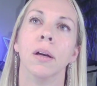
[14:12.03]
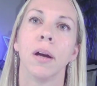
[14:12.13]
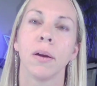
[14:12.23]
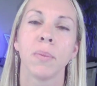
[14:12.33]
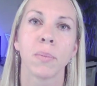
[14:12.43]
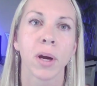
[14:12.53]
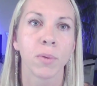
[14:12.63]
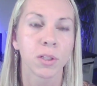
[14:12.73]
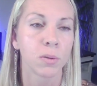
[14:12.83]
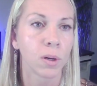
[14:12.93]
I remember I
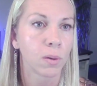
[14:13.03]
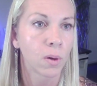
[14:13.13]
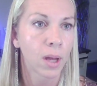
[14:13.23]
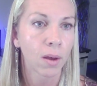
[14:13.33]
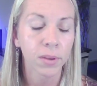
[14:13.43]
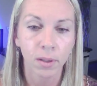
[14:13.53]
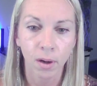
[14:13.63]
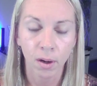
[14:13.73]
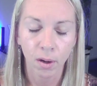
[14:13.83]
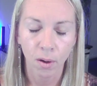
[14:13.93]
went to a health
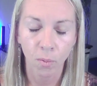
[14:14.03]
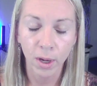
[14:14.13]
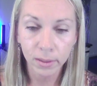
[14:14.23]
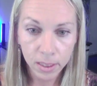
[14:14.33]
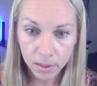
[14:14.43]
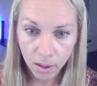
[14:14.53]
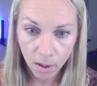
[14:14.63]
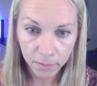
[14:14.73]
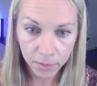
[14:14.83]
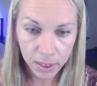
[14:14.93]
and or a wellness
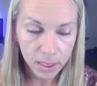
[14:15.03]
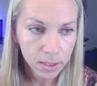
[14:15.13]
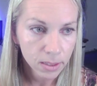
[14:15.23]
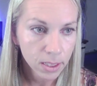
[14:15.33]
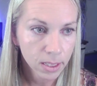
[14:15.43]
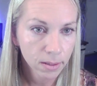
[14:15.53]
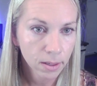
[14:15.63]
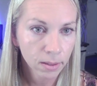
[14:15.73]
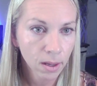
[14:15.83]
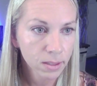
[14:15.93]
conference
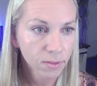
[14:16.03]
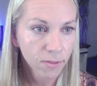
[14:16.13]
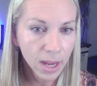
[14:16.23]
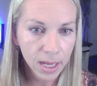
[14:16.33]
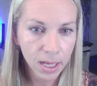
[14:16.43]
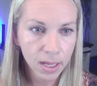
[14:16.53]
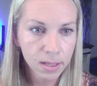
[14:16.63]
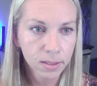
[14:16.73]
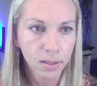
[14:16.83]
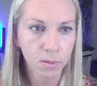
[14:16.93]
in Las
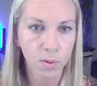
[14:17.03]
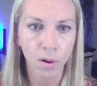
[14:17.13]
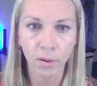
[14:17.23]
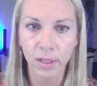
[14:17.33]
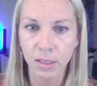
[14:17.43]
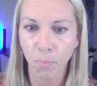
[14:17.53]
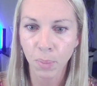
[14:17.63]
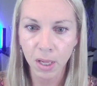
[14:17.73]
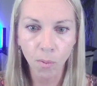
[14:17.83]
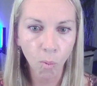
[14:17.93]
Vegas, and there were all these
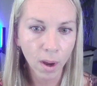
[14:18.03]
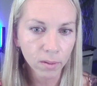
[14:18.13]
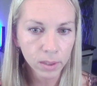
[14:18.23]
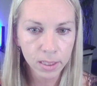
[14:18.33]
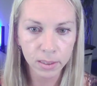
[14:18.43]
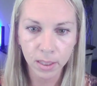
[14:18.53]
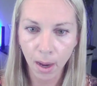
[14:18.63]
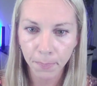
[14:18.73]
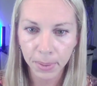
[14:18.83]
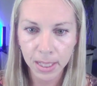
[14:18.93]
big wellness
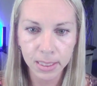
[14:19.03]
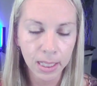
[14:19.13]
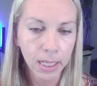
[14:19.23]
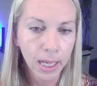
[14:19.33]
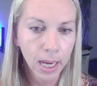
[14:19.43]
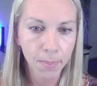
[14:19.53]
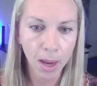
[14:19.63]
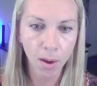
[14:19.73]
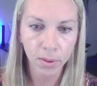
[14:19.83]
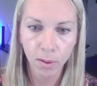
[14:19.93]
companies that came
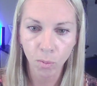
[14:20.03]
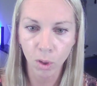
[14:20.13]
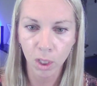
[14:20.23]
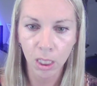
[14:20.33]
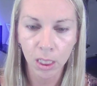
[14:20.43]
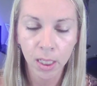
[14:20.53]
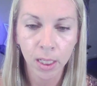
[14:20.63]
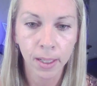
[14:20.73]
out that were